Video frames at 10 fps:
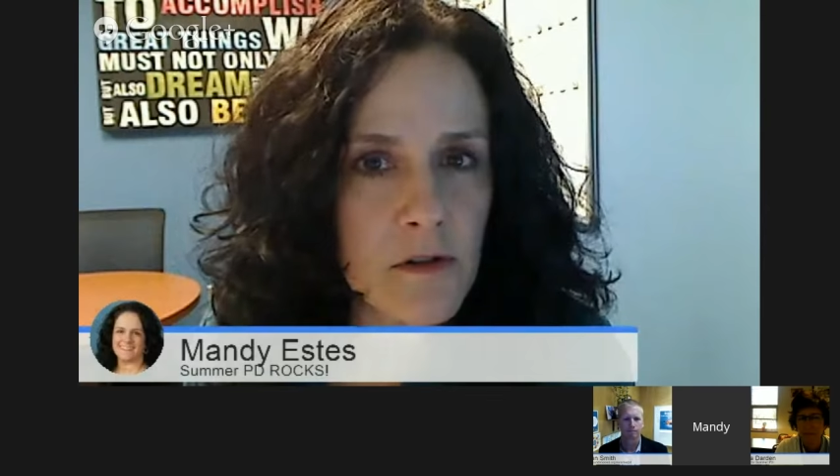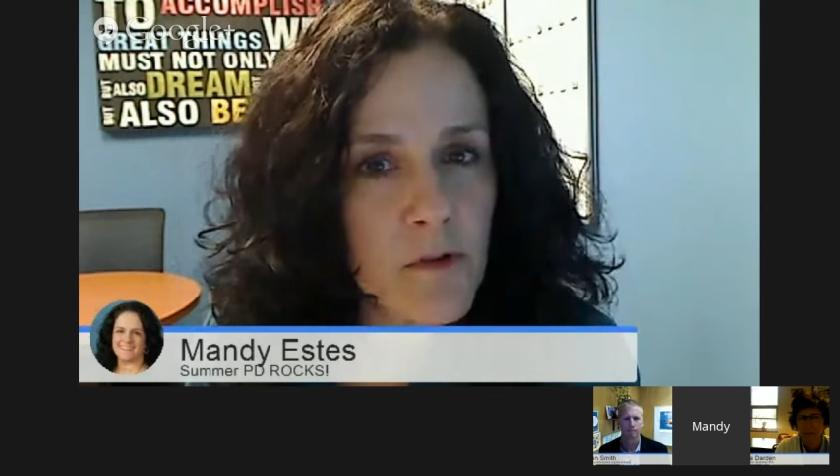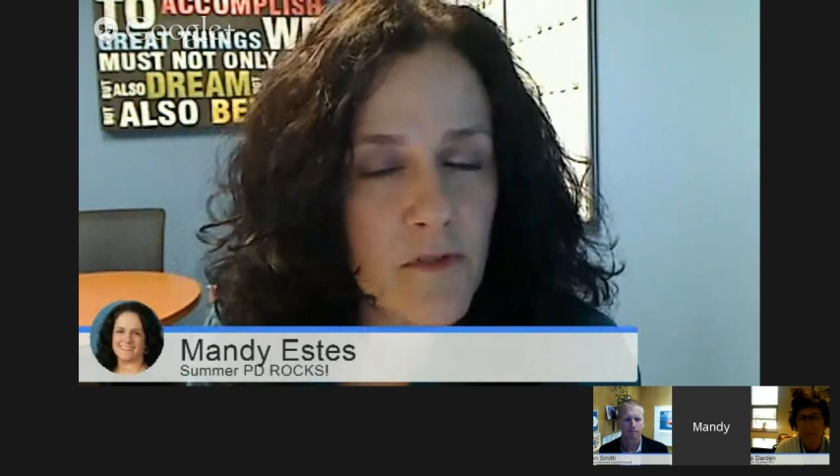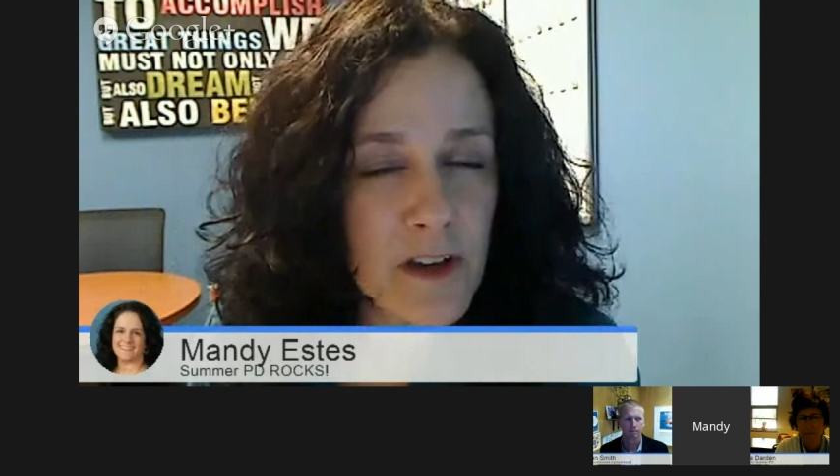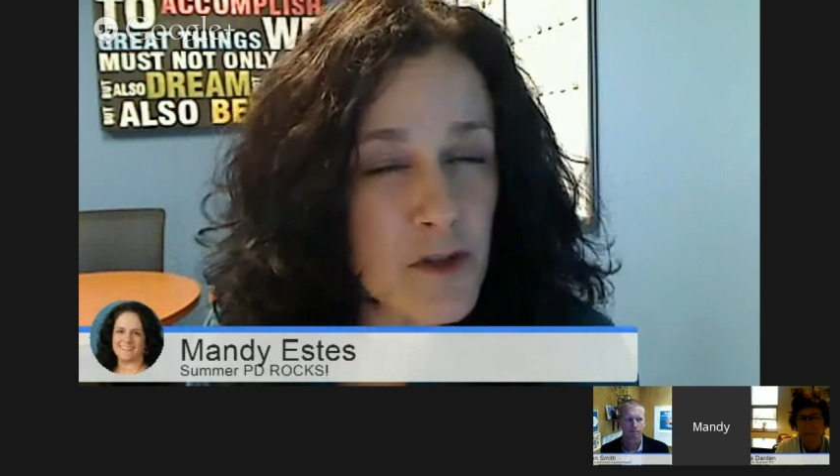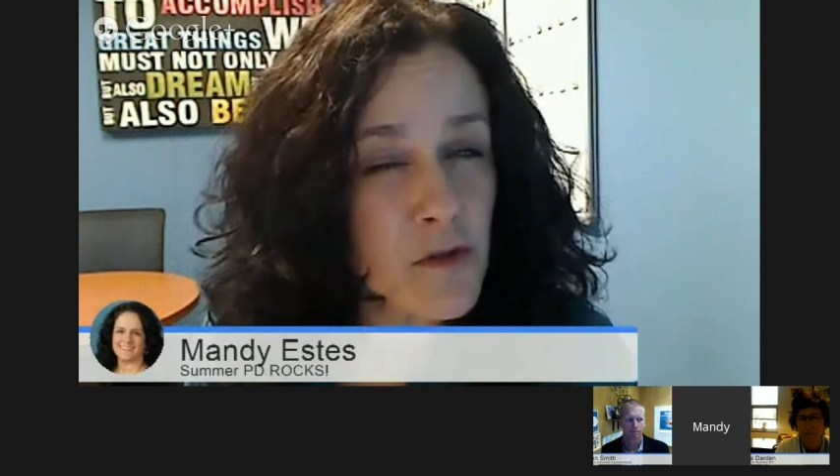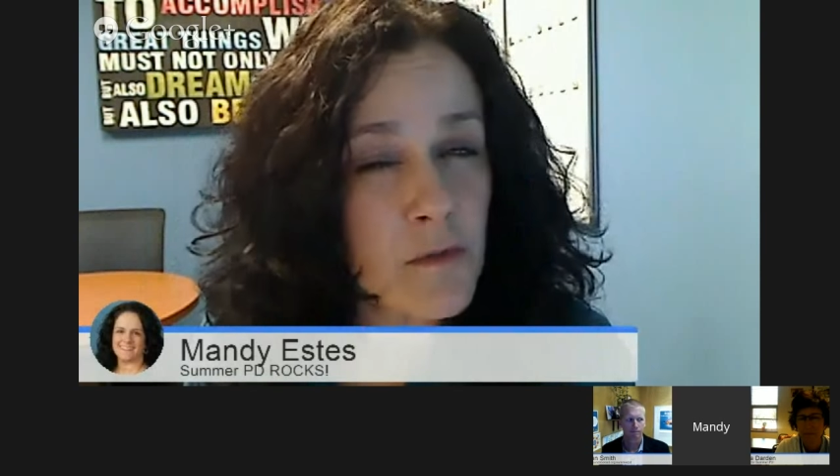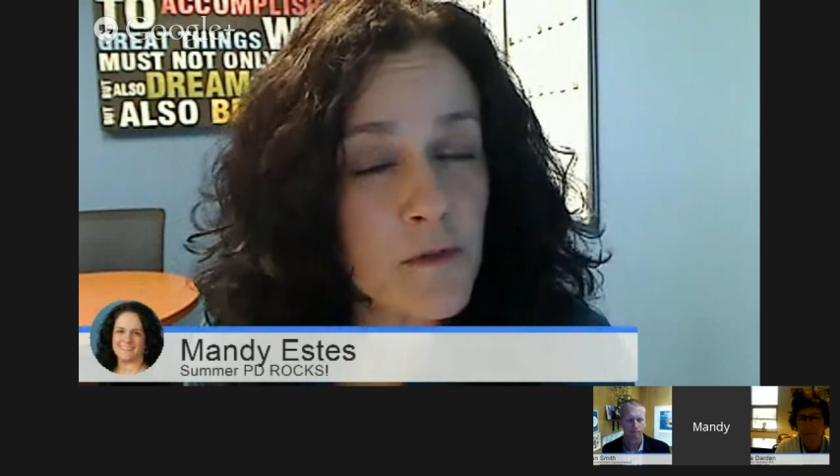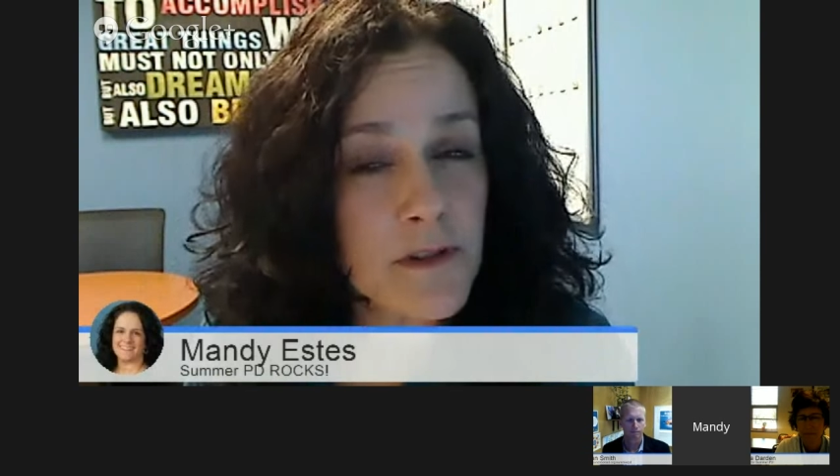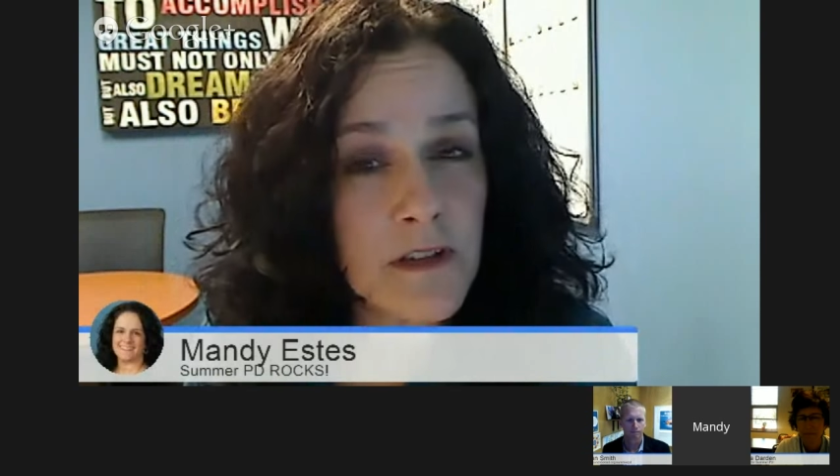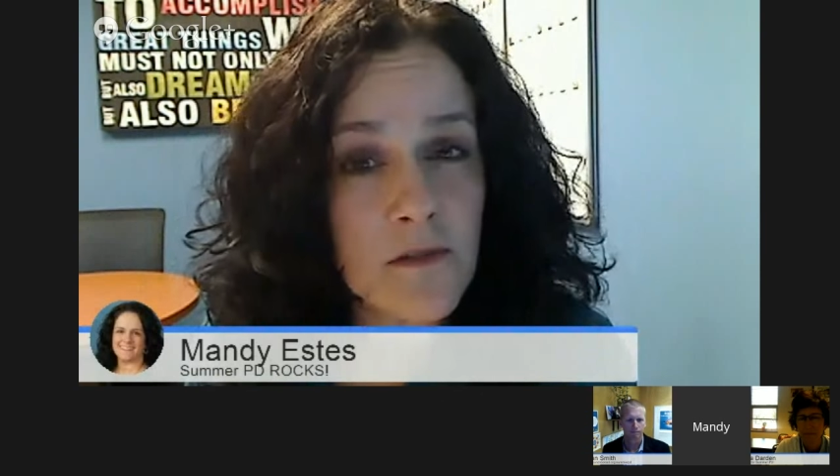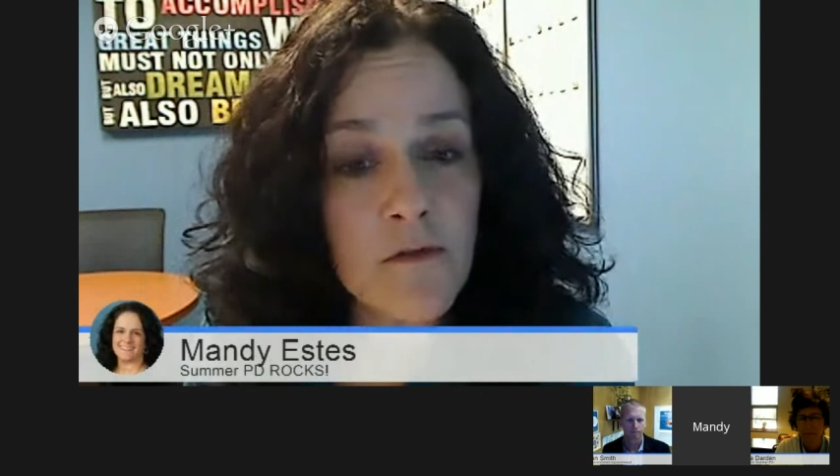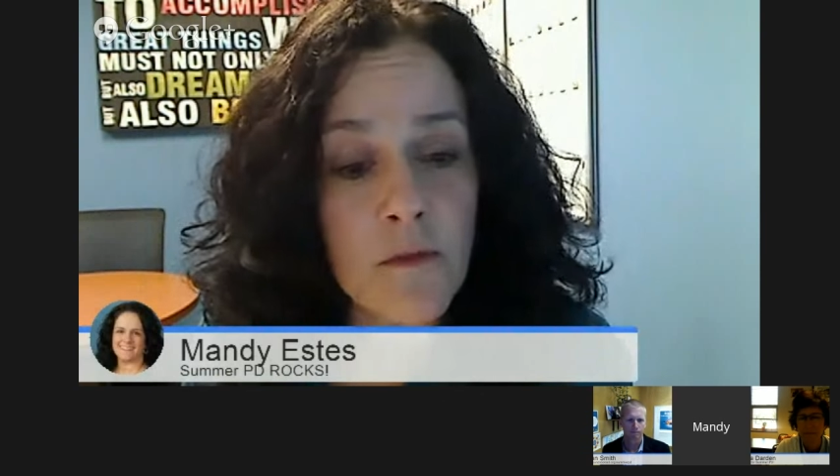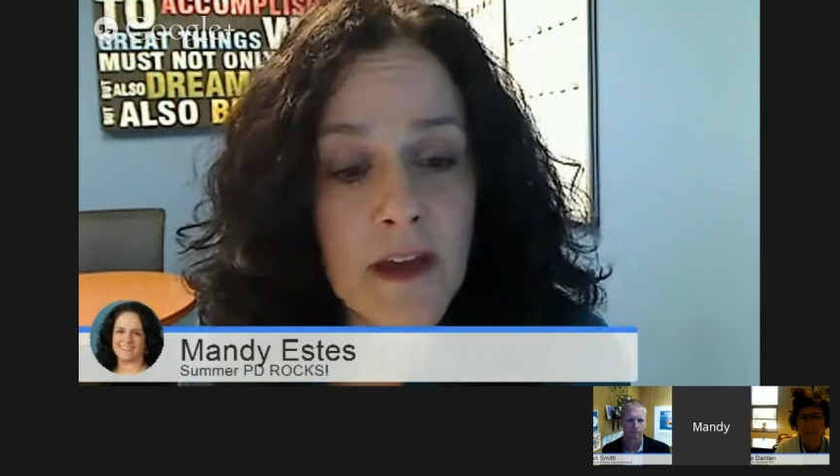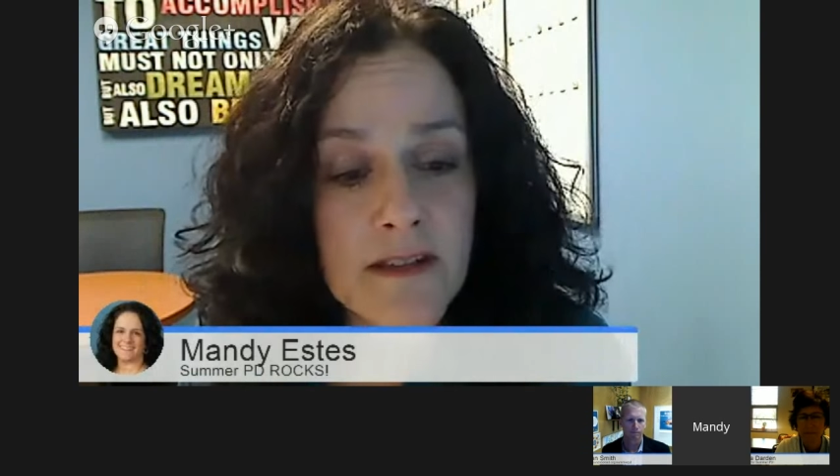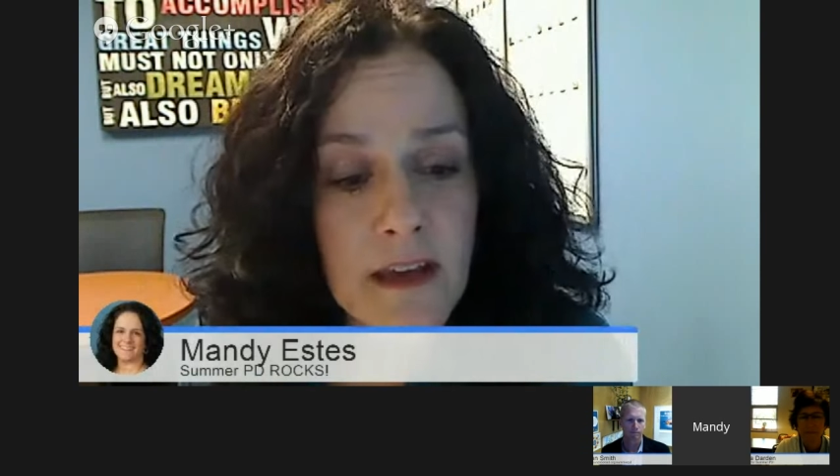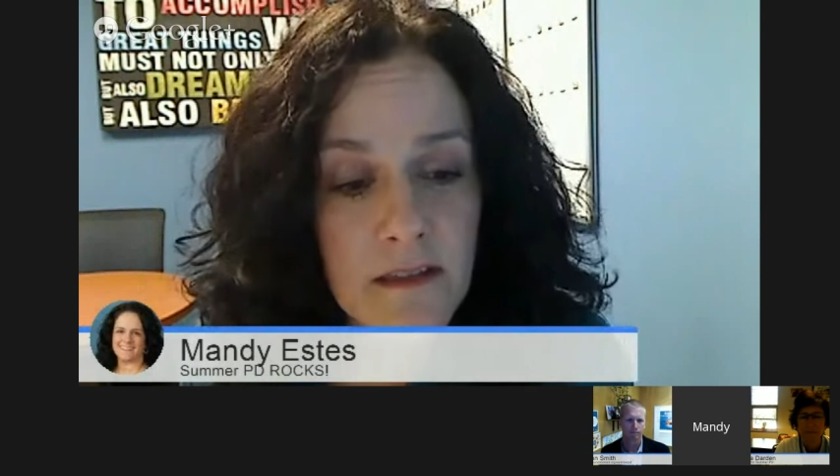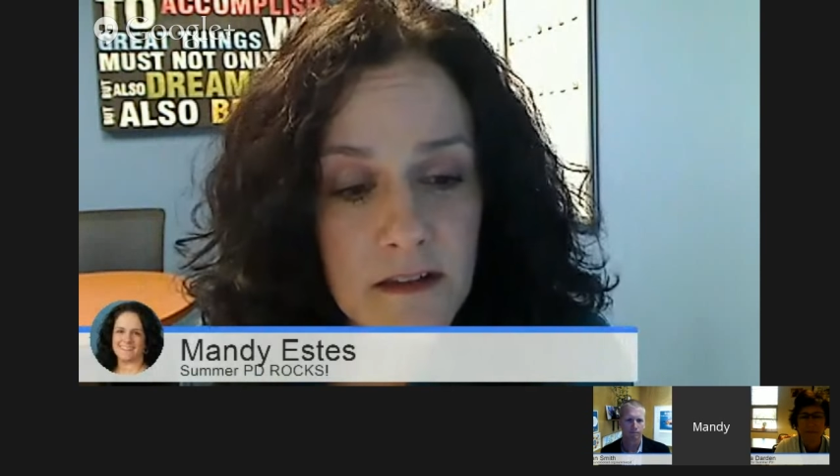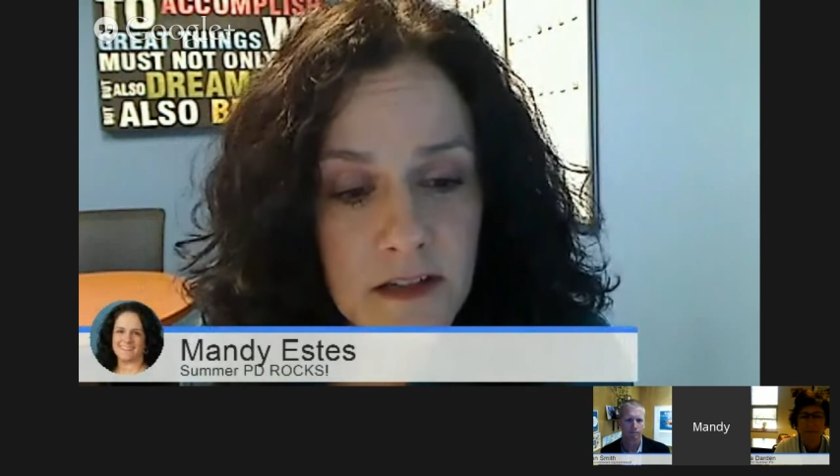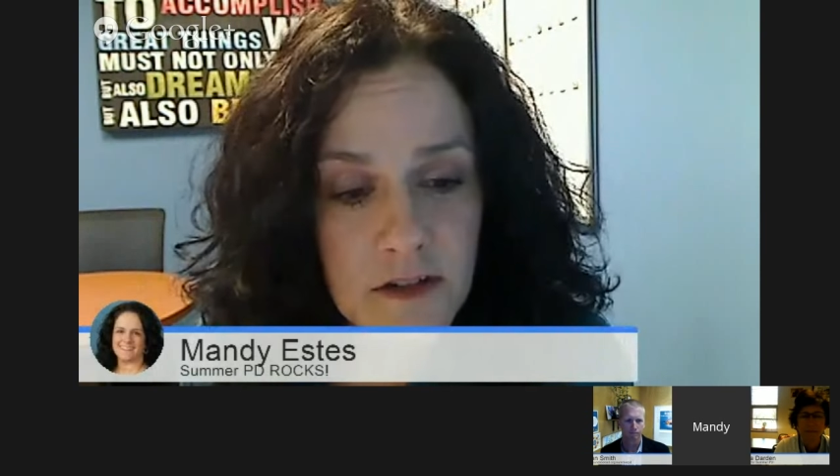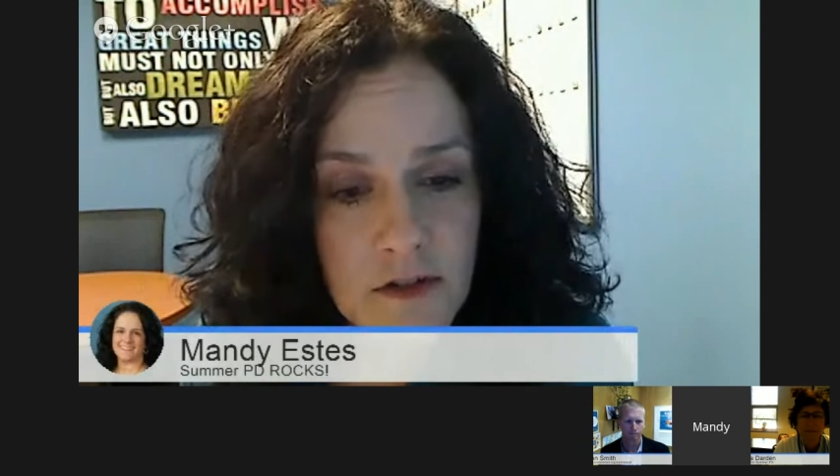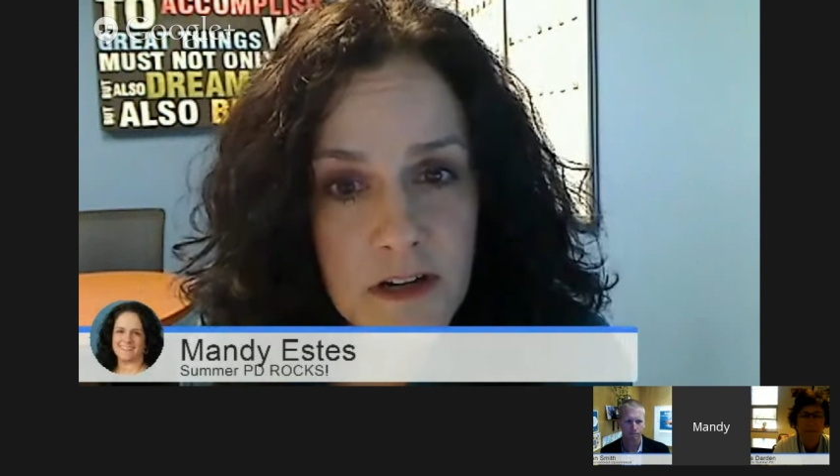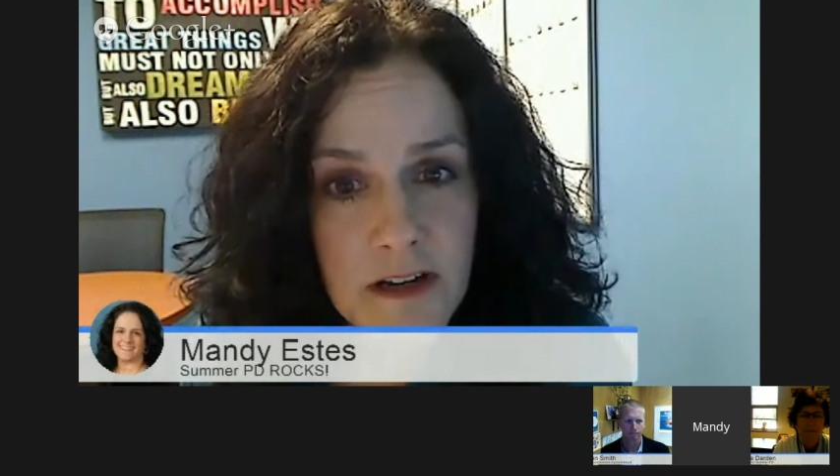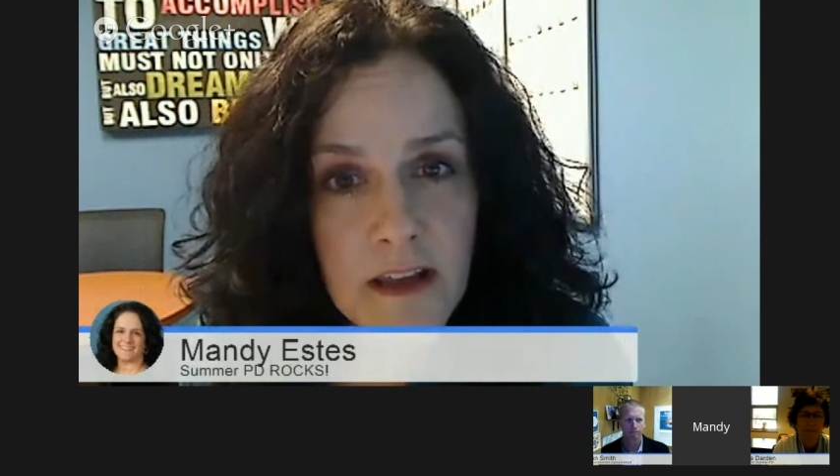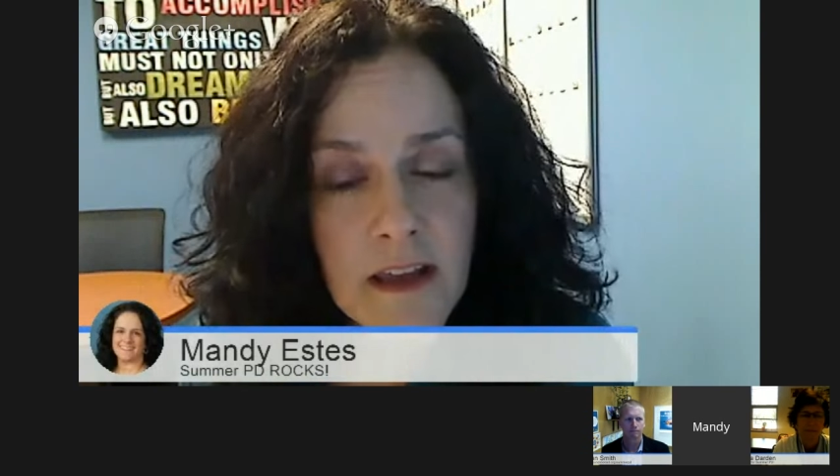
a professional presenter from outside the district.